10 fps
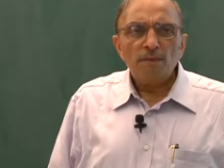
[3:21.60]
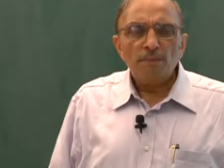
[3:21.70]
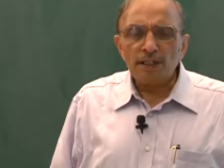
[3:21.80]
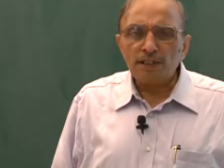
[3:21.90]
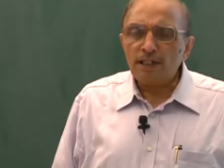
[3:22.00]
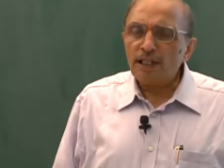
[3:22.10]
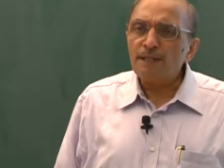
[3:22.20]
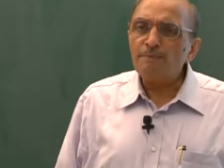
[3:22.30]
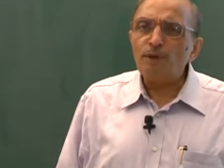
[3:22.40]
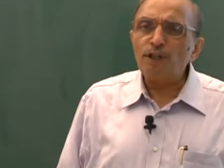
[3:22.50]
But an
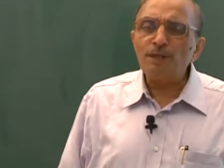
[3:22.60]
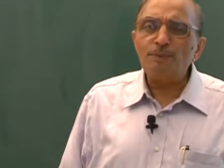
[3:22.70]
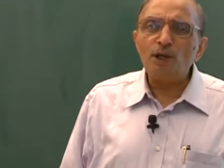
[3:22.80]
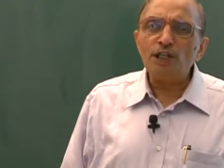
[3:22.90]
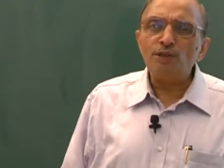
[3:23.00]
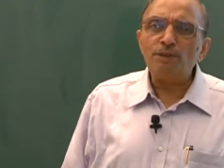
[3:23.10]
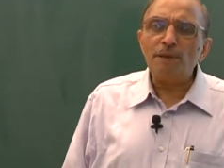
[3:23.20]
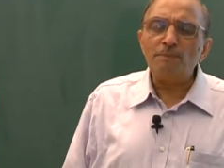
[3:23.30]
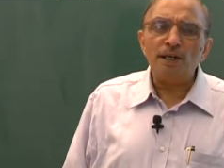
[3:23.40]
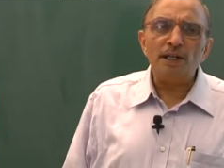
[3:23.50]
important point to
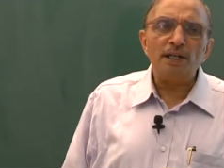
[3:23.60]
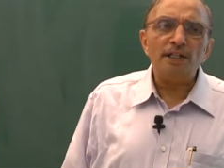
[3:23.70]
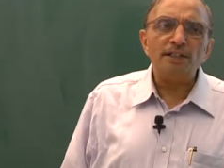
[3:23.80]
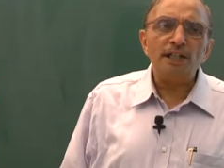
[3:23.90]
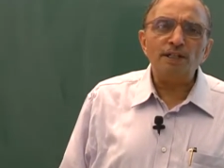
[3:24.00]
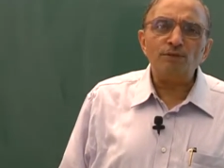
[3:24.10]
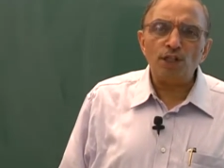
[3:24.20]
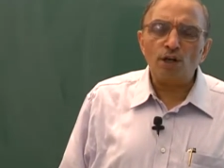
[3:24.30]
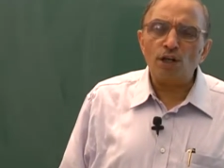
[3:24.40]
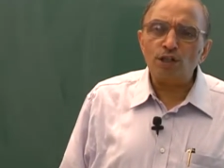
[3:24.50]
remember is that we
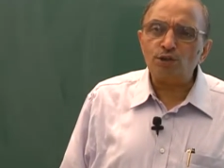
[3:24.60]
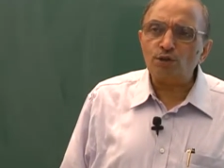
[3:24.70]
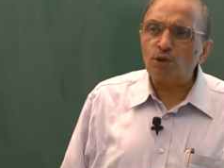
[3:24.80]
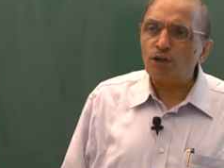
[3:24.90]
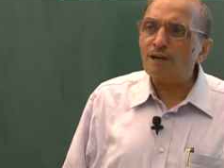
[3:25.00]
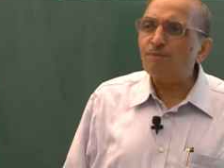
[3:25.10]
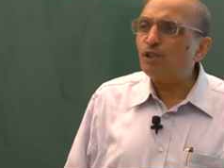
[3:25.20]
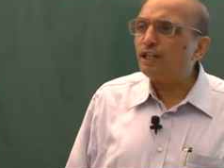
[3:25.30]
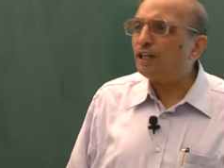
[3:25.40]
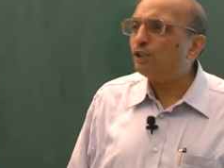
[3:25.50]
also
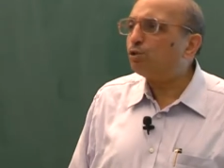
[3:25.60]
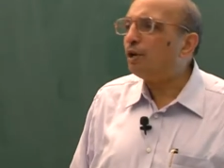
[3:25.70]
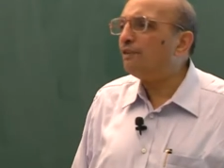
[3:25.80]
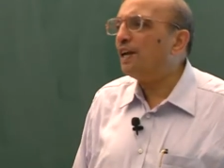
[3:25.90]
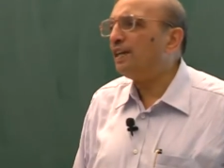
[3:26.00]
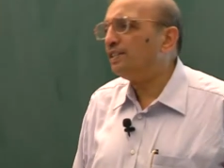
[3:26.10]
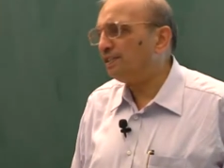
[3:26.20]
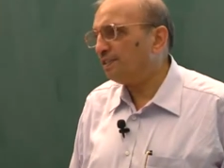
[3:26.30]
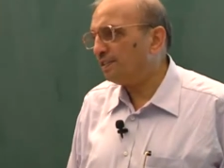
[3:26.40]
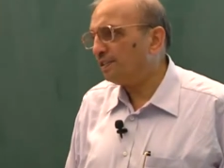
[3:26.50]
communicate through our
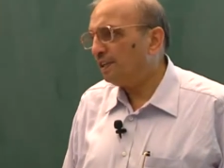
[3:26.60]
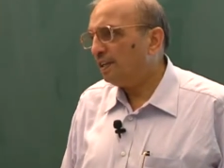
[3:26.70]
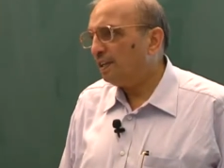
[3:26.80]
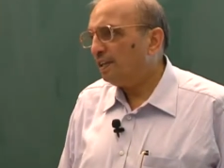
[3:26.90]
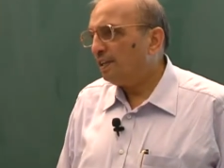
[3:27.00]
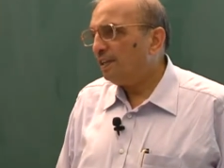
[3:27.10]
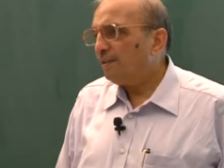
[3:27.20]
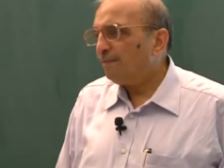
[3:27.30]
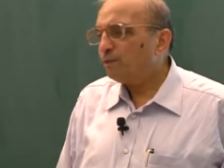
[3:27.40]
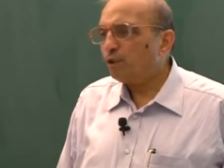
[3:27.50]
actions.
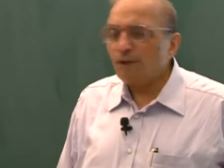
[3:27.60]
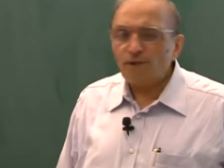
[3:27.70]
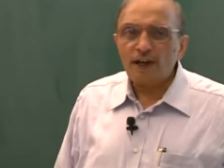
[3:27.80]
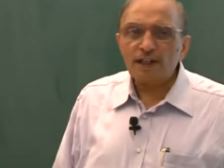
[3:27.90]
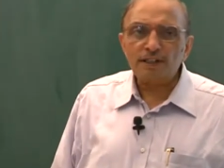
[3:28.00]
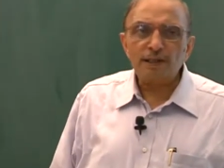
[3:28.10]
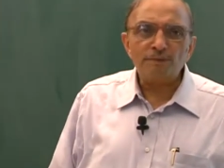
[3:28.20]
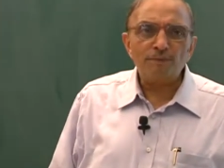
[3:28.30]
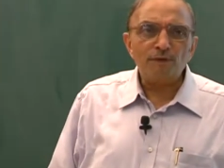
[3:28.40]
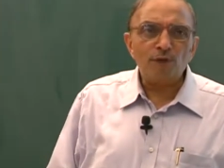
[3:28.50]
So, in fact, uh,
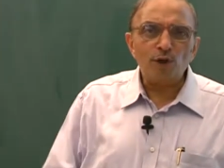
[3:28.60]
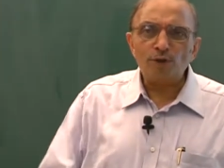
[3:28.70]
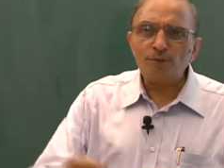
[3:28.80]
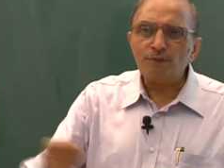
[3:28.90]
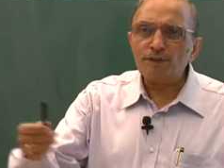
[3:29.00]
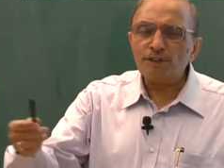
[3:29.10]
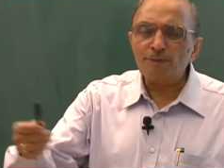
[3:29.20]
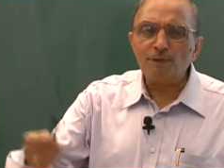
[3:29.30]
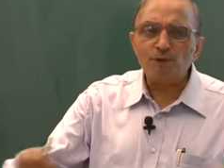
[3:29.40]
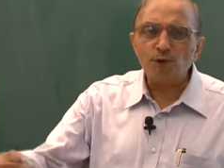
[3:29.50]
before
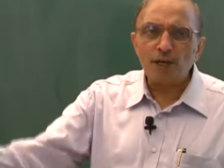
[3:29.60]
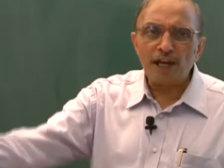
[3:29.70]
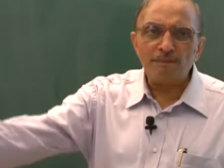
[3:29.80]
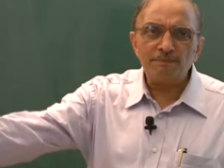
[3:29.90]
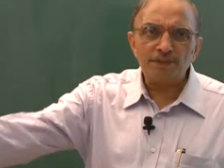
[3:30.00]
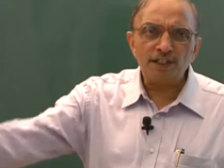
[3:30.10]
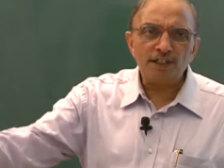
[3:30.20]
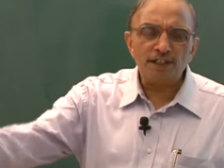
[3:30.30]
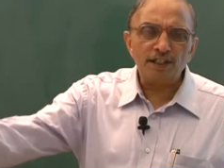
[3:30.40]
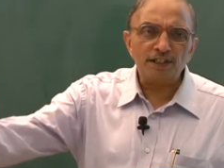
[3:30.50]
some of you came, the
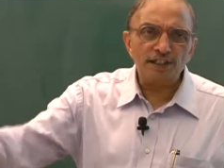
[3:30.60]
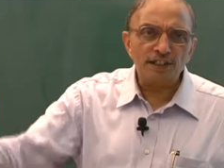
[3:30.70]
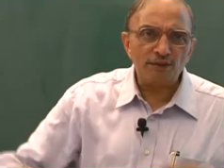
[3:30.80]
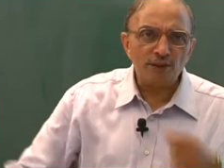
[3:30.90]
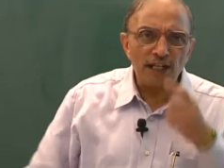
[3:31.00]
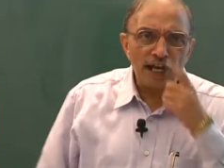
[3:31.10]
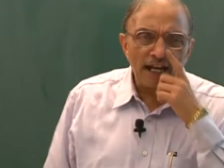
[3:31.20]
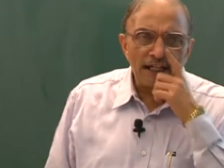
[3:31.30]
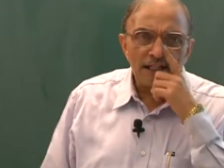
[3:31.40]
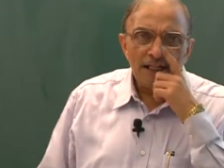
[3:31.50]
discussion that we
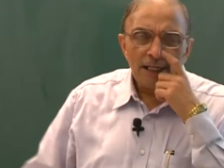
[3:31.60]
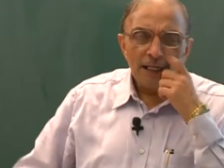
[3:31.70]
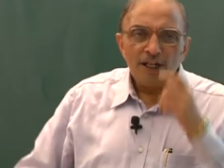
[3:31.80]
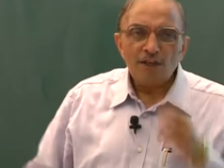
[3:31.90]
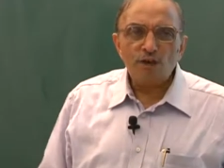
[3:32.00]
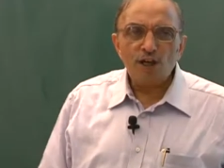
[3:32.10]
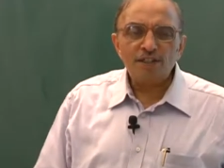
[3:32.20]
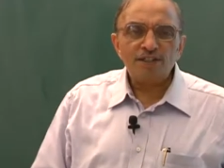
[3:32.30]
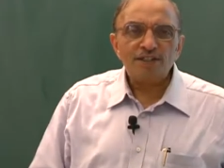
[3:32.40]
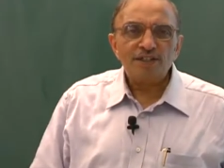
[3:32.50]
had
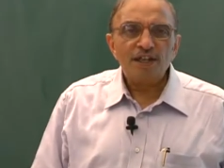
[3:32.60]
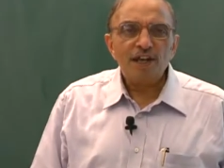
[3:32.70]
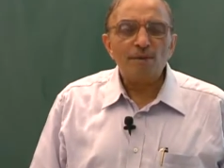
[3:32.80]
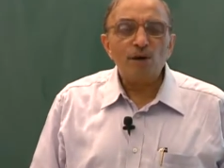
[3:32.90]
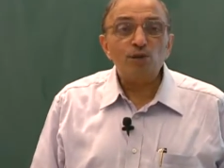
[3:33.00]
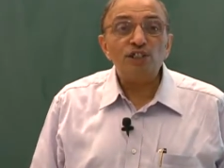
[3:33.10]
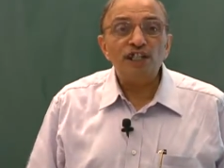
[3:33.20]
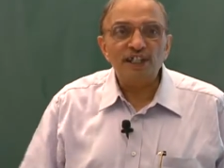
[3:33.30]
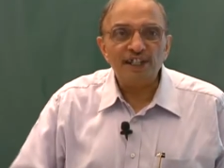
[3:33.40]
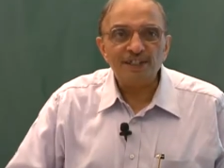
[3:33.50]
was about
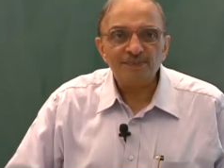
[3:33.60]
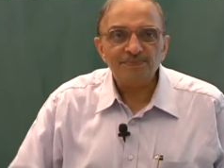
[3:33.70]
cheating,